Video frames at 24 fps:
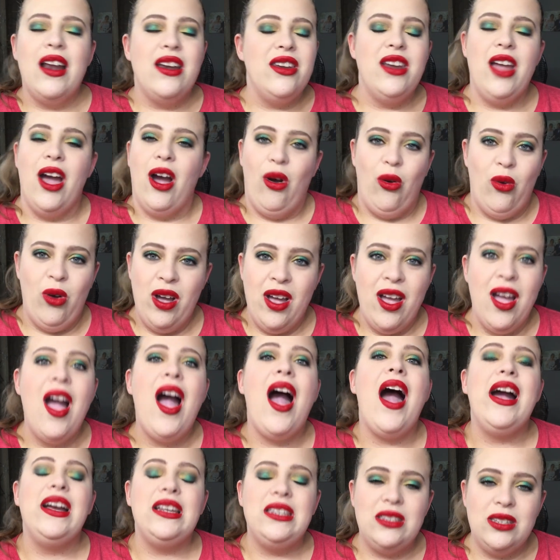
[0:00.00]
No,
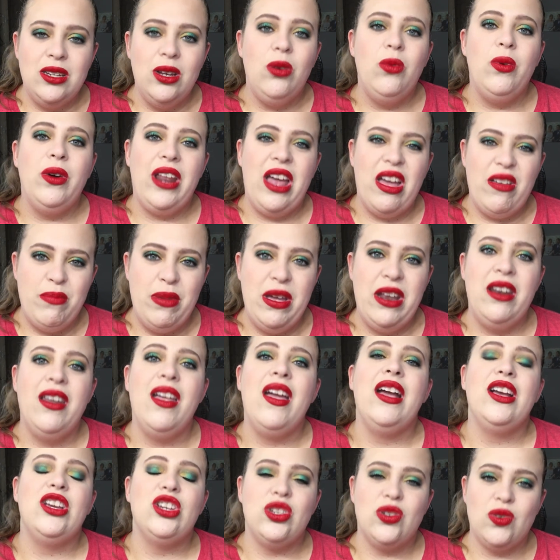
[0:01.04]
I still would have
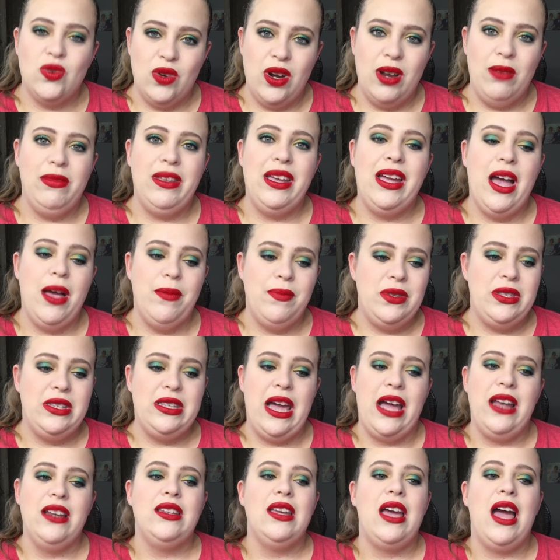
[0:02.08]
been extremely
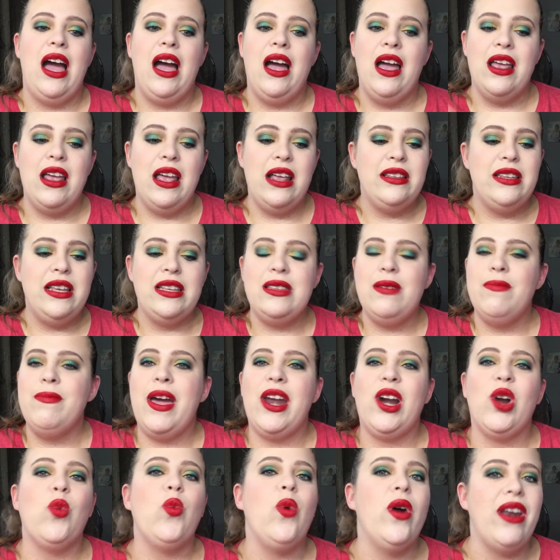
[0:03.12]
upset it doesn't
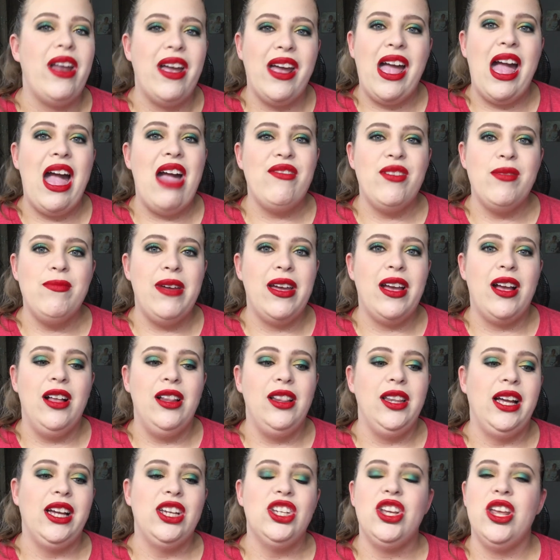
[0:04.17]
matter what I have in my
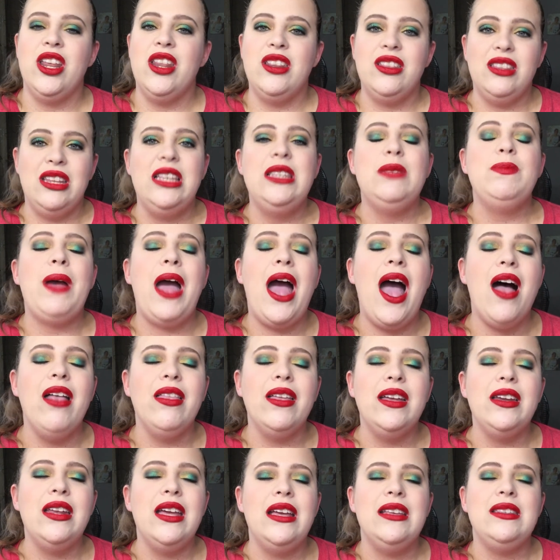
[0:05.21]
collection. This
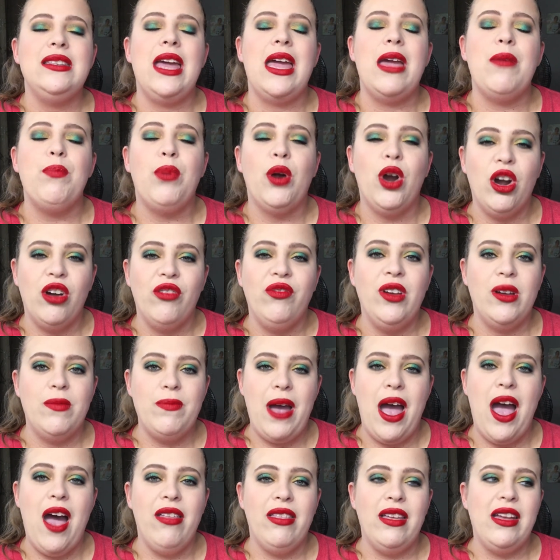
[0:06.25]
palette is a
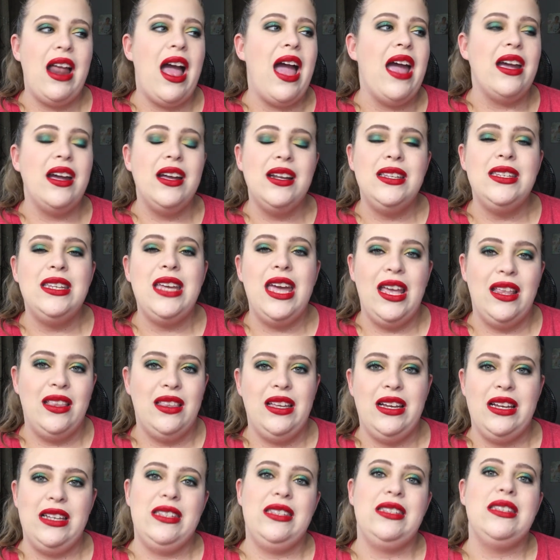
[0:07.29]
perfect palette. I could
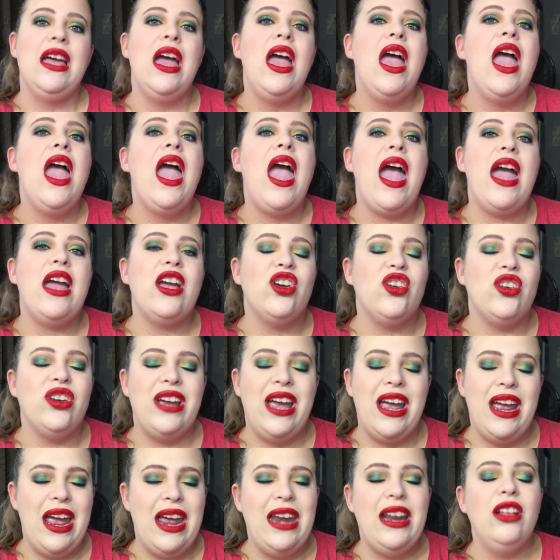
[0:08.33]
take this and
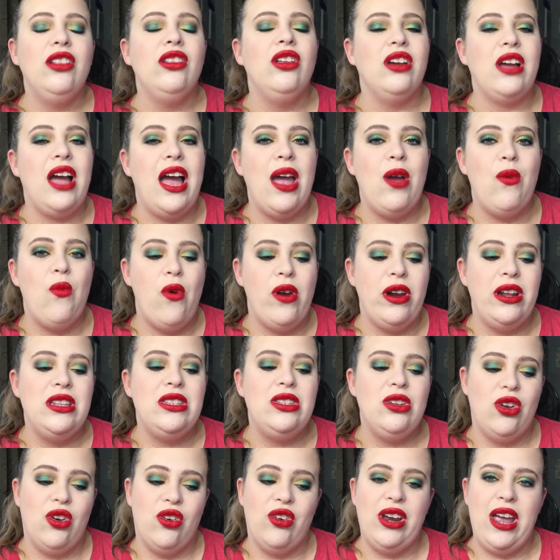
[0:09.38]
create any look I wanted
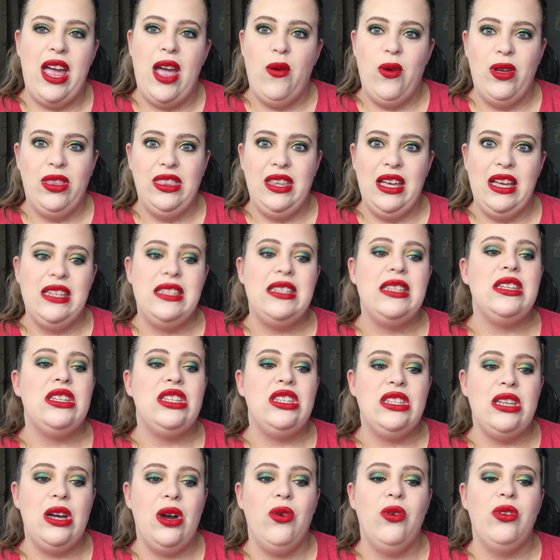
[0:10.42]
to create with this.
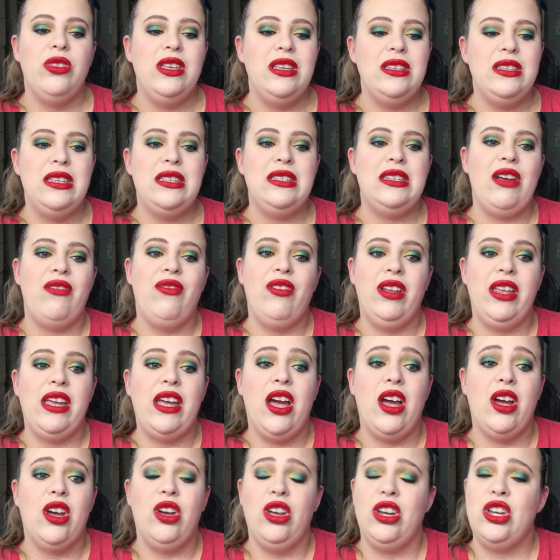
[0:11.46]
So this is
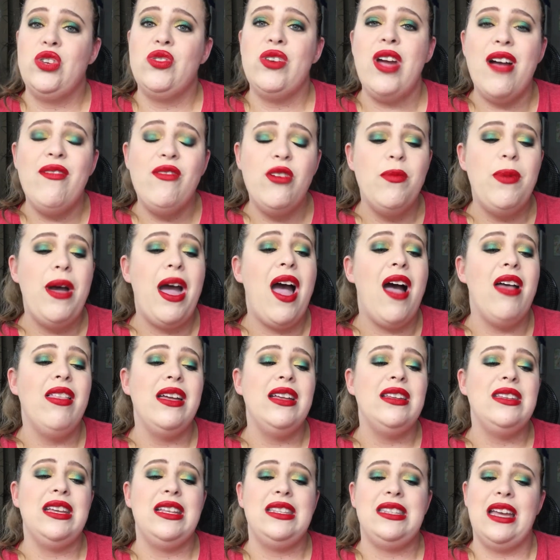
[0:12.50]
definitely a good travel
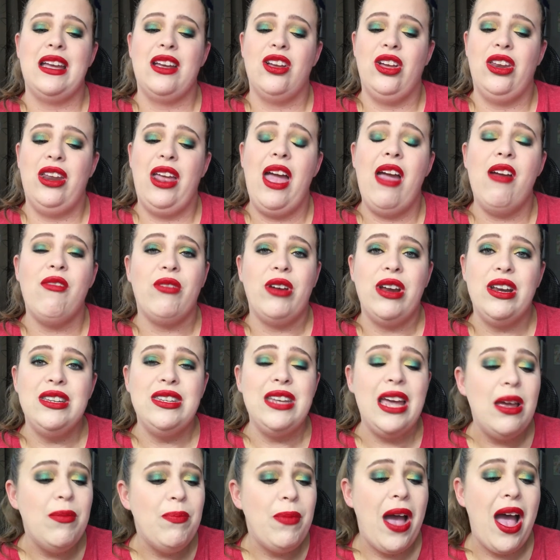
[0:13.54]
palette. It's a good
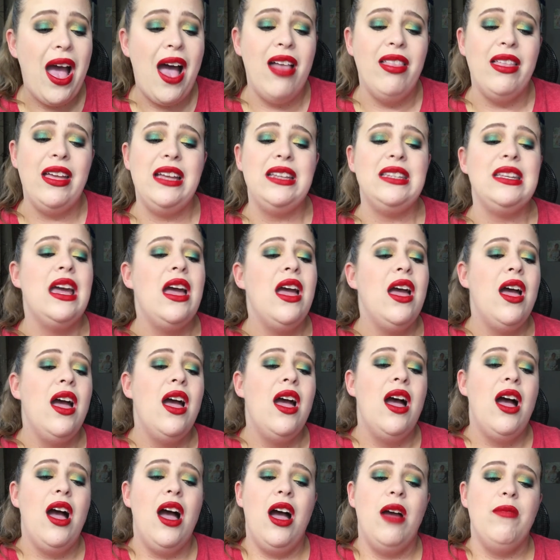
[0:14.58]
everyday palette.
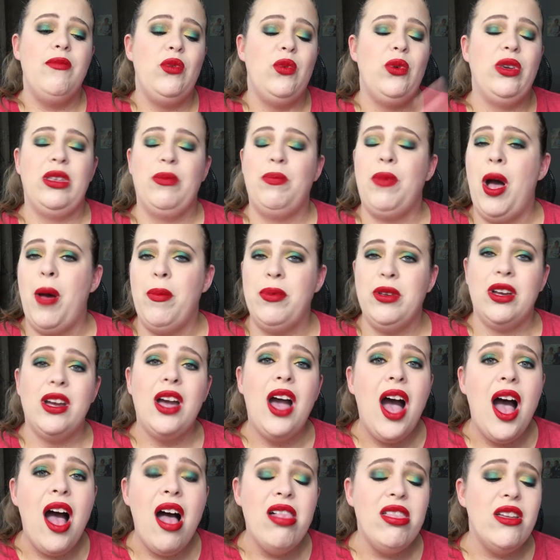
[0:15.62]
Um, with a pop of
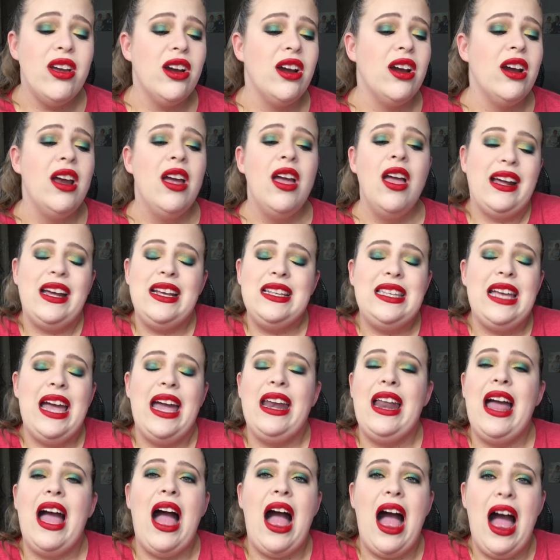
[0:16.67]
color. Like I
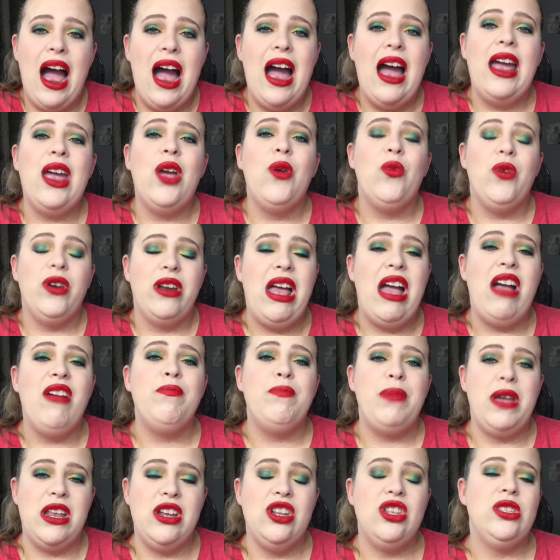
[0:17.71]
said, I would
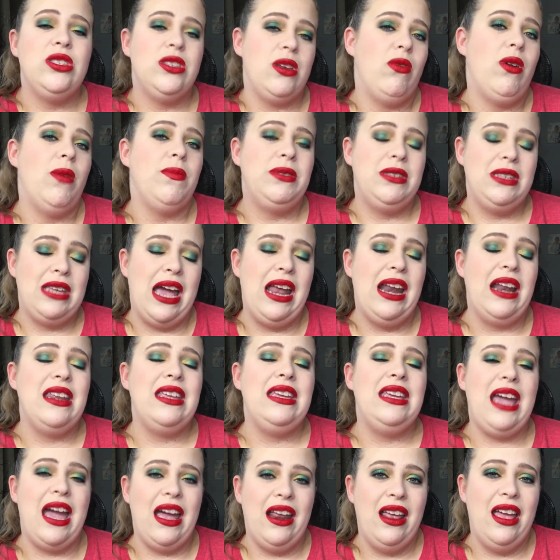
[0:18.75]
have been so upset
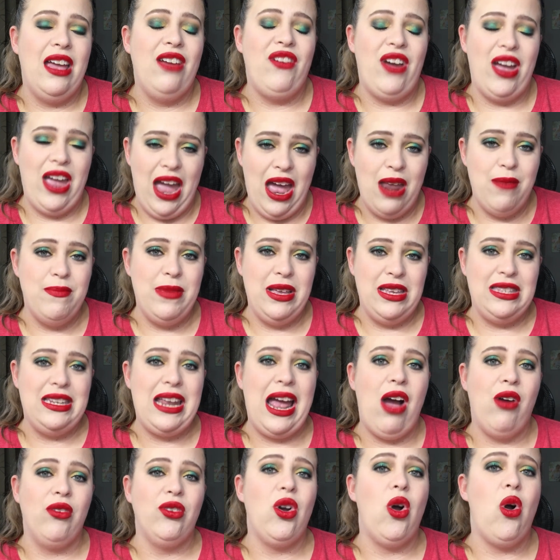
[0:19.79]
yet if I had missed
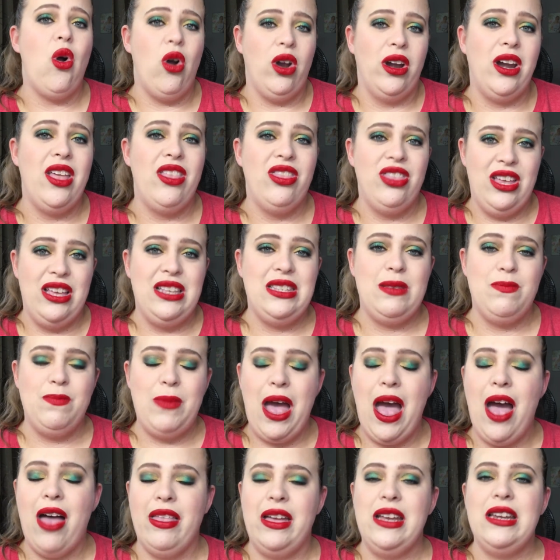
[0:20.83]
out on this
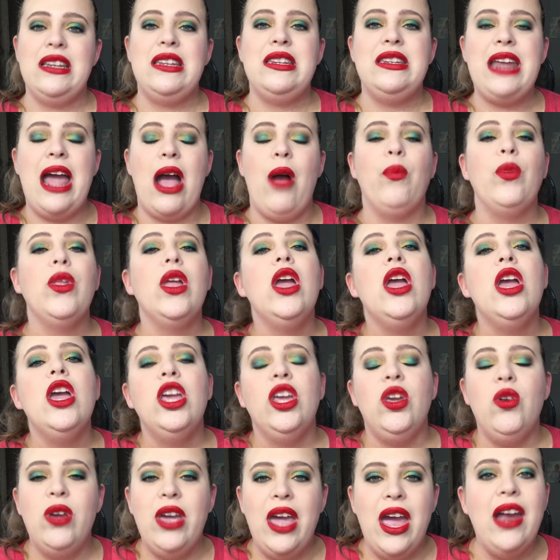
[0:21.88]
palette. Now,
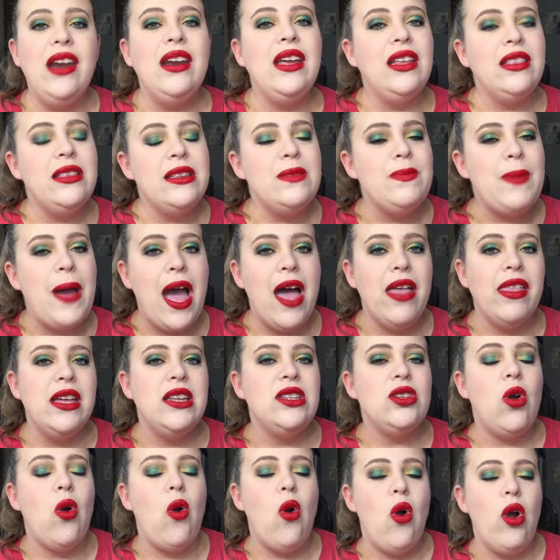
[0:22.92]
you can get this
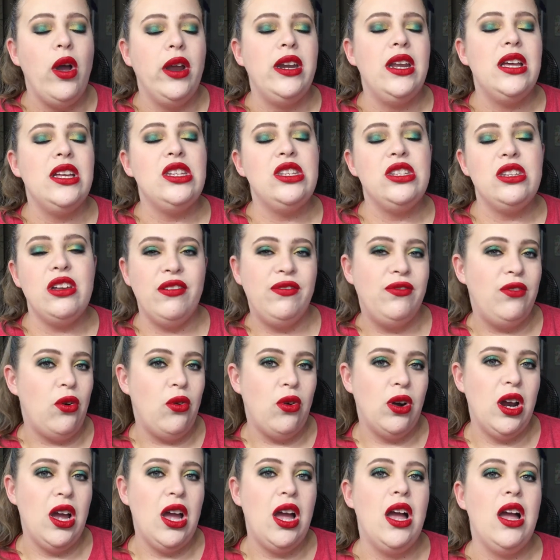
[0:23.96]
palette on
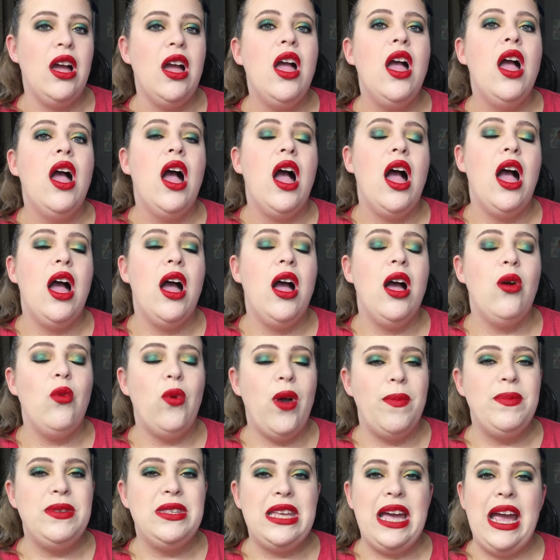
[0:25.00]
Sephora uh,
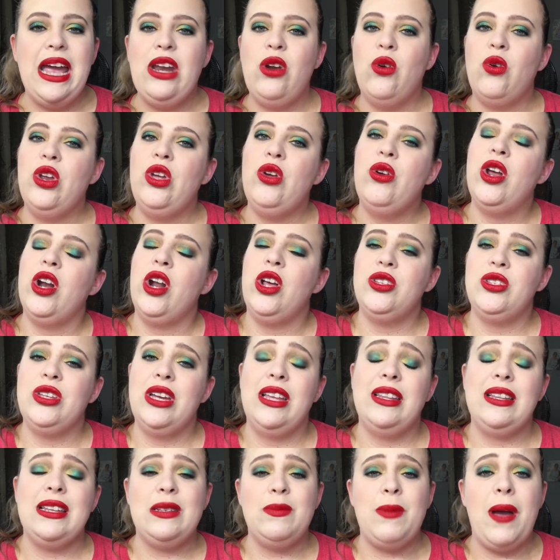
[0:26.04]
website or you can also
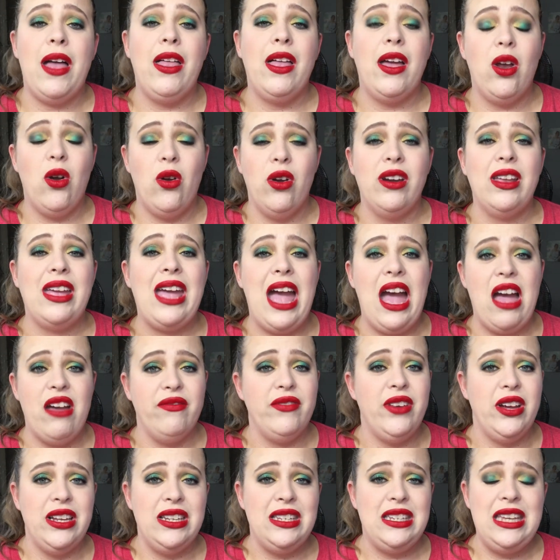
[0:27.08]
get this palette on Kat
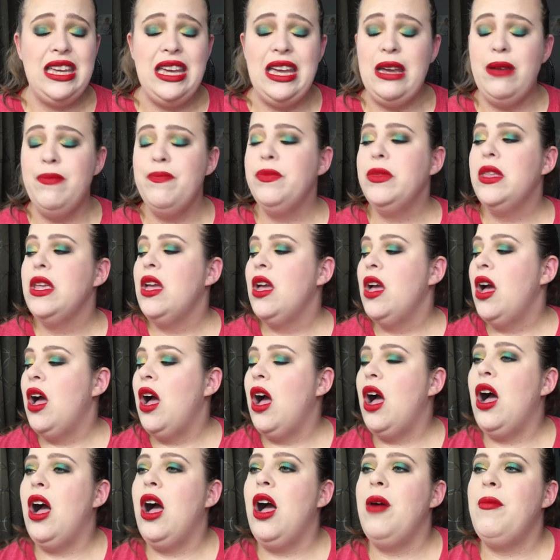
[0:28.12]
Von D.
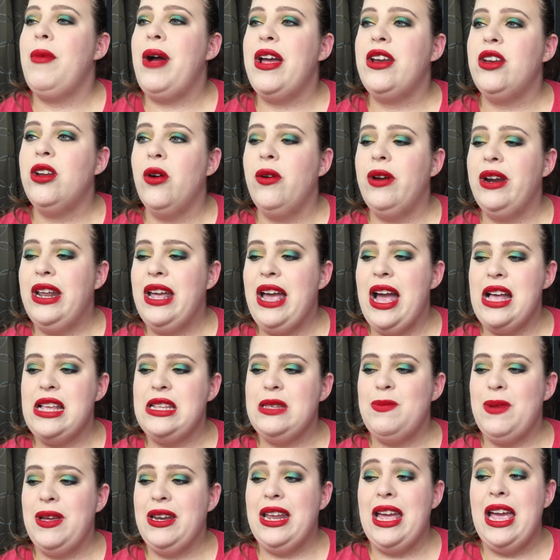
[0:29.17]
Um, I know it
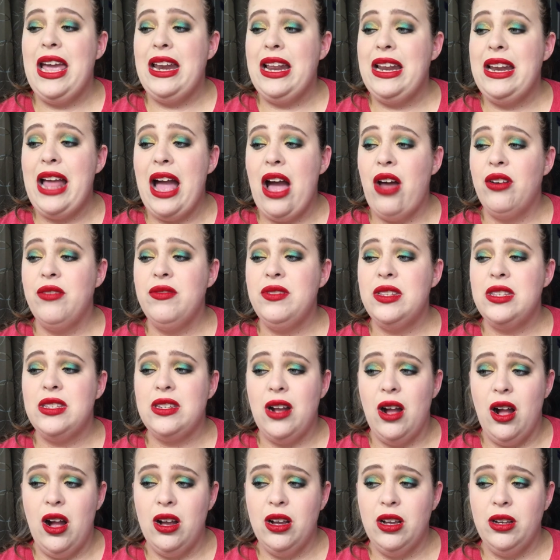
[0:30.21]
has been in and out of
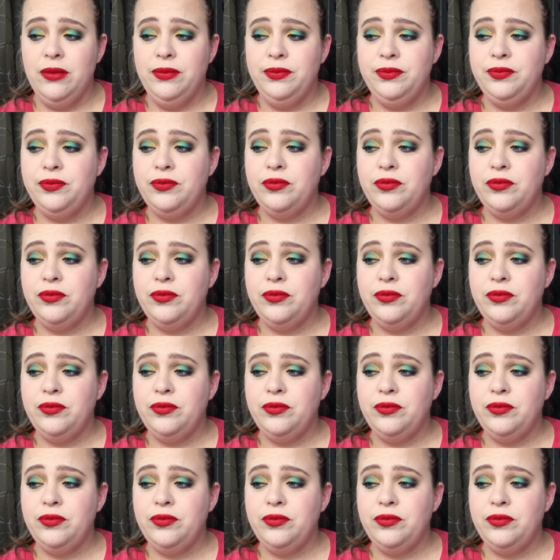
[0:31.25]
stock.